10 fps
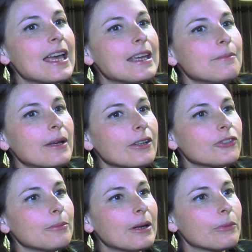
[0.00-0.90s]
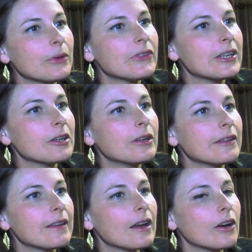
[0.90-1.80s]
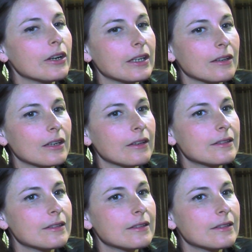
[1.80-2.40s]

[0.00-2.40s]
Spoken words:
in Belgium, I was here and there in